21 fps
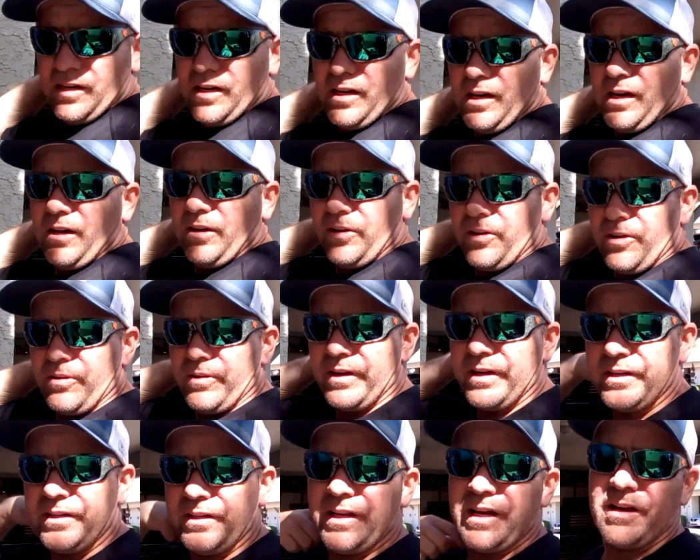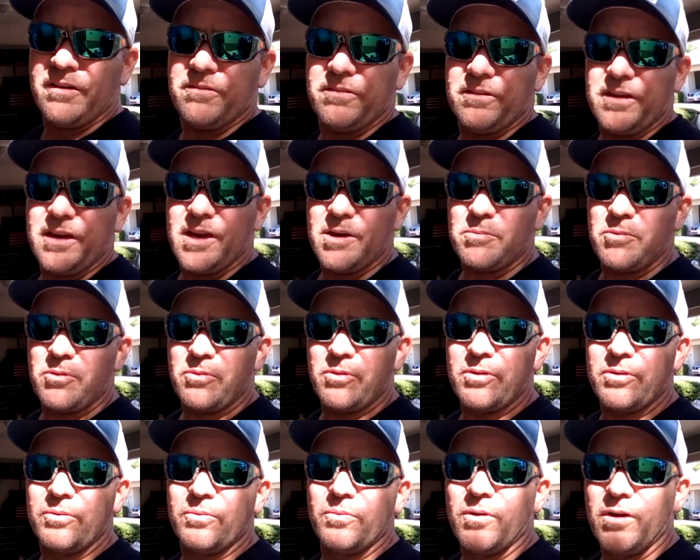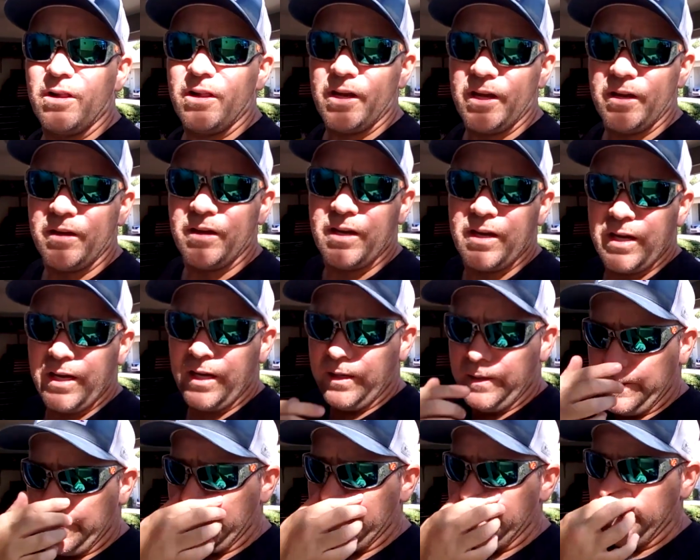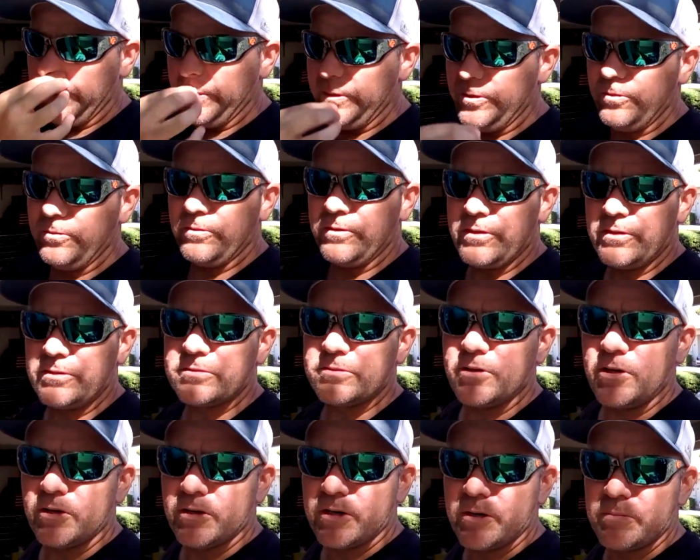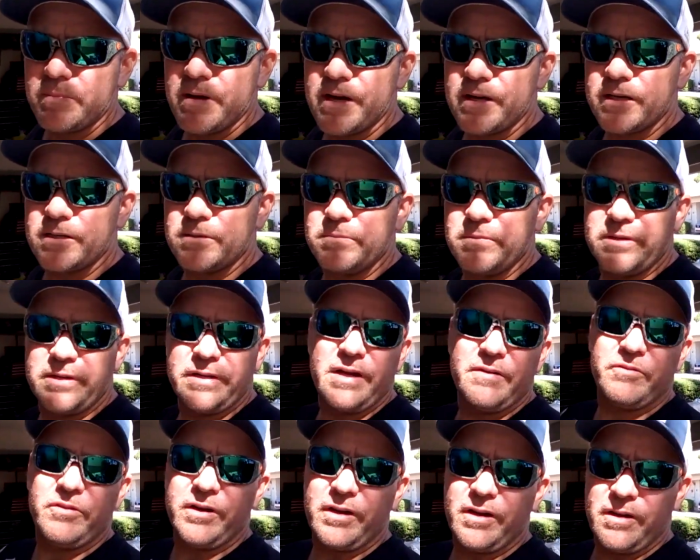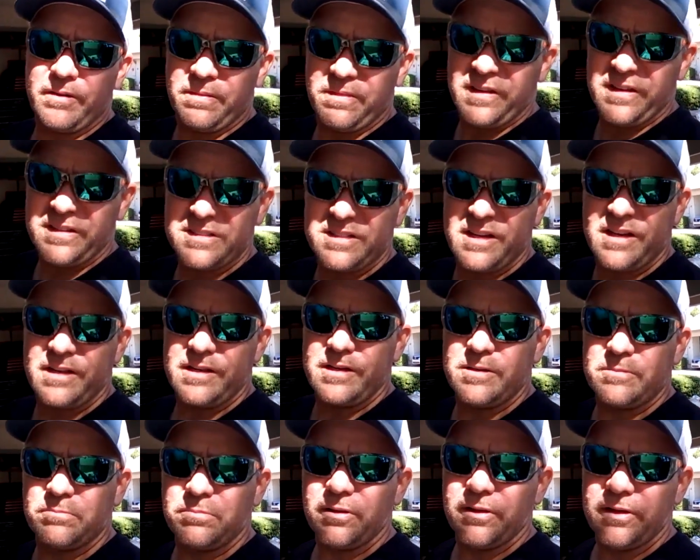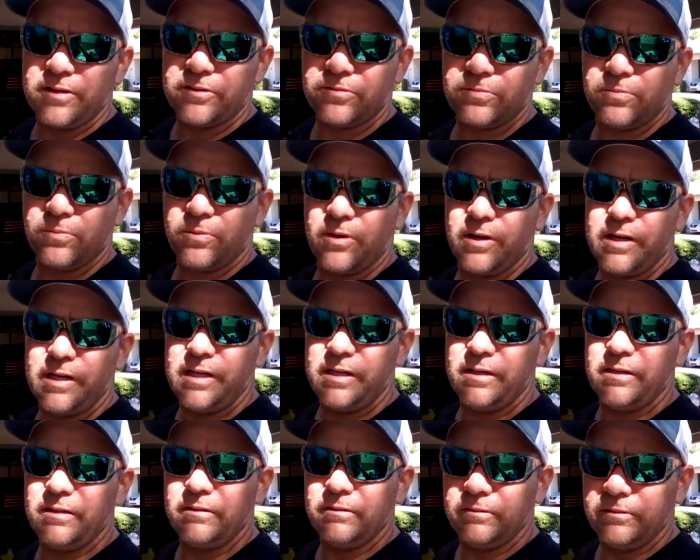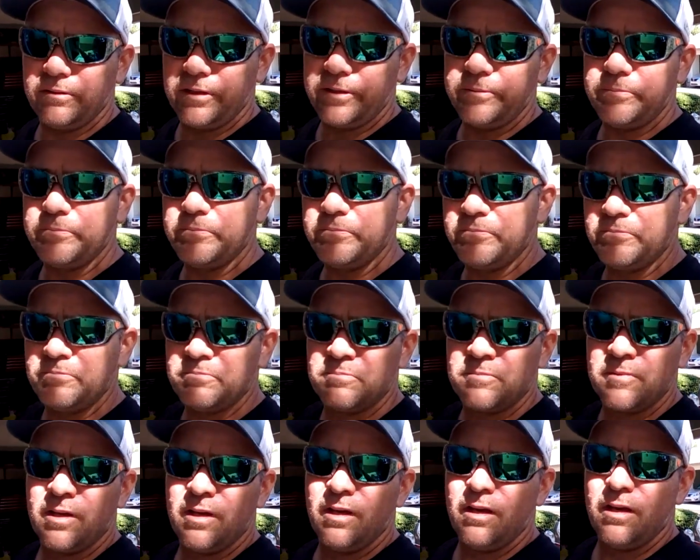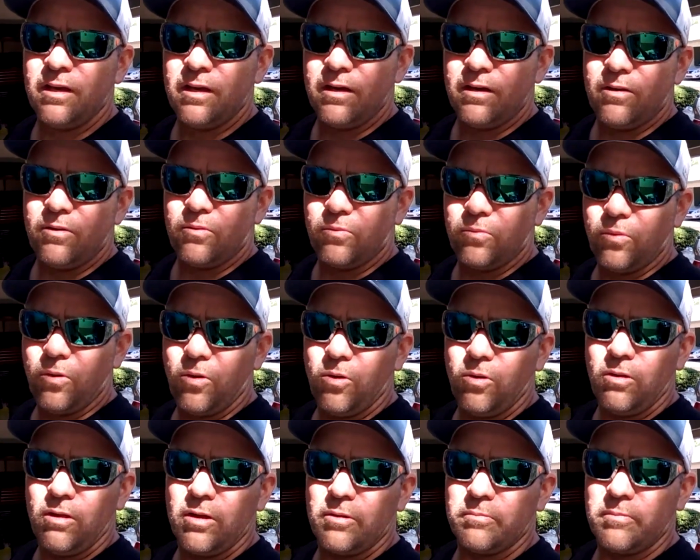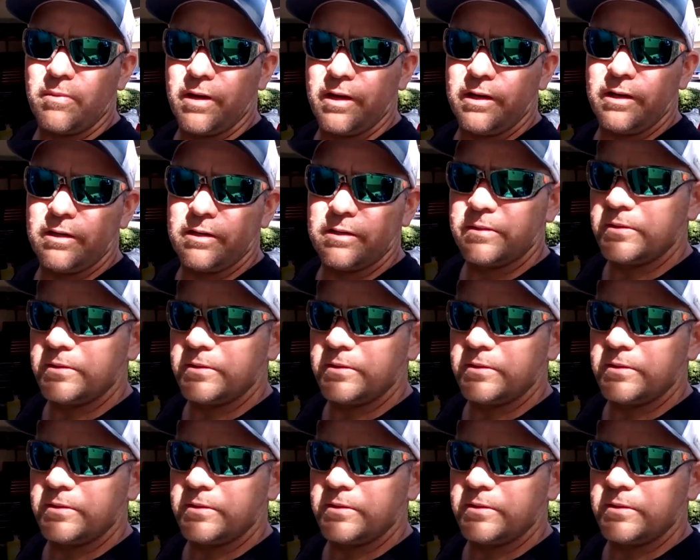I'll go ahead and have the camera running while I do this. I'll come back in a minute after I got things kind of in place where I need it, and then roll on my